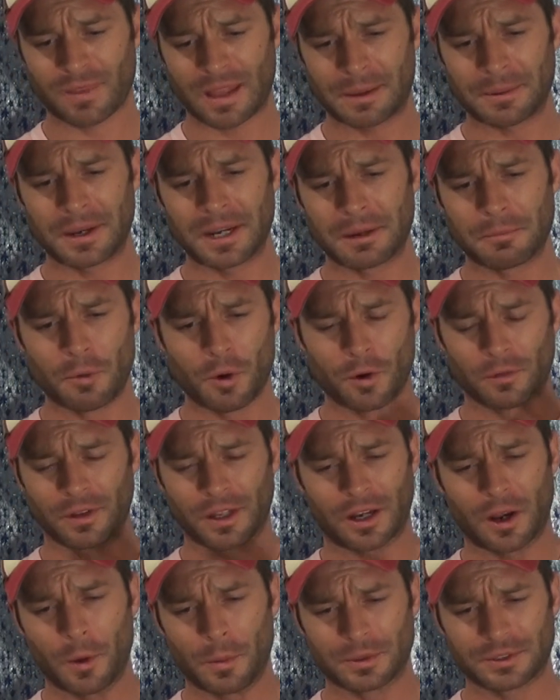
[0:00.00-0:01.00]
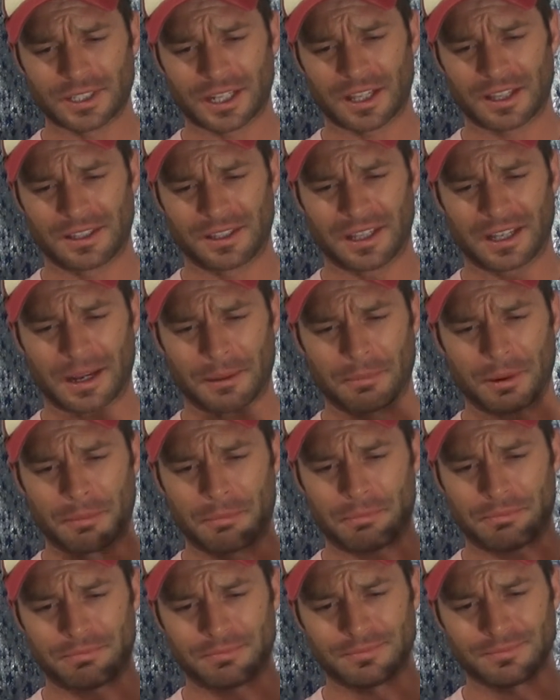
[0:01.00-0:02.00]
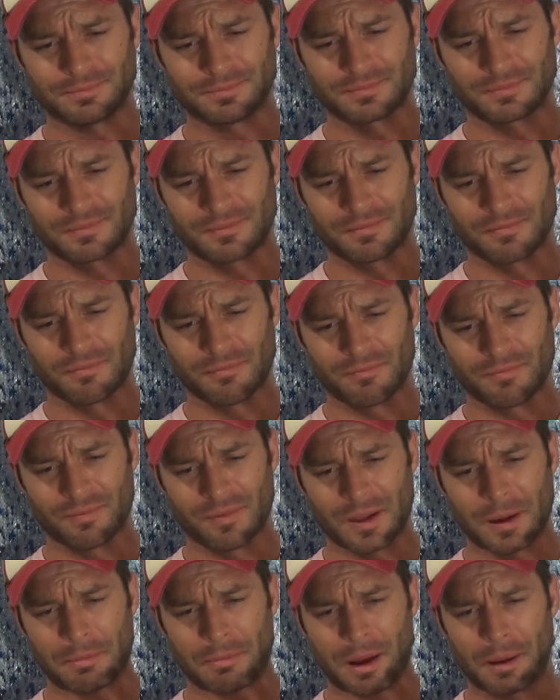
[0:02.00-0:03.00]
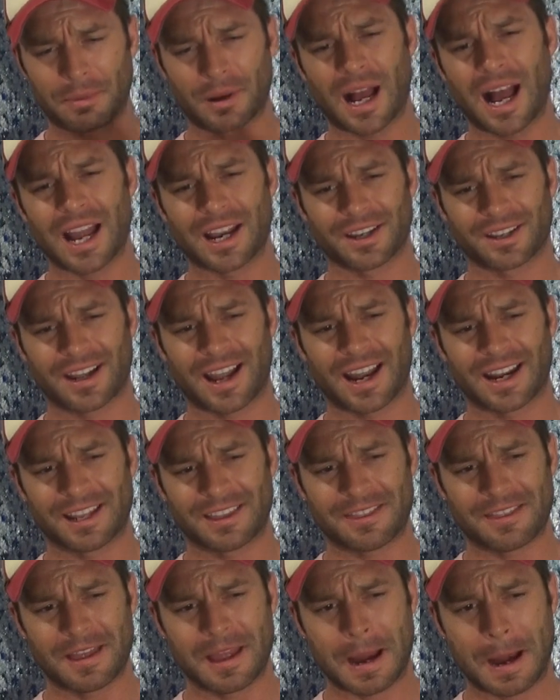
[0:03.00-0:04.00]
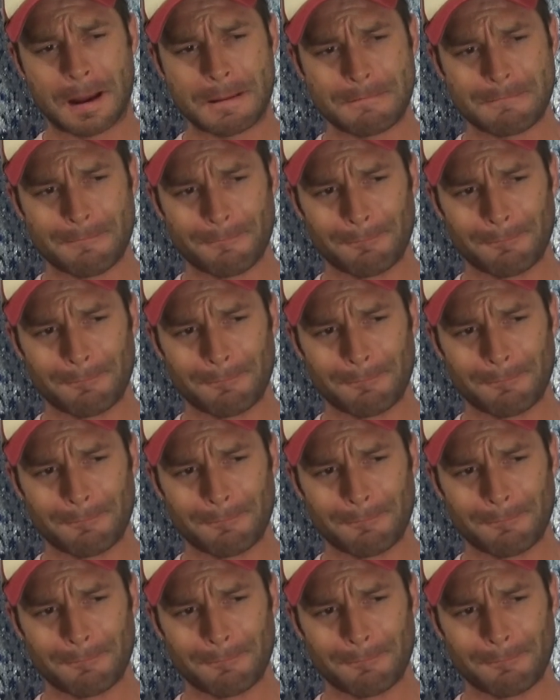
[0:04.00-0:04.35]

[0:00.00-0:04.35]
I'm getting more of like almost like a papaya kind of thing.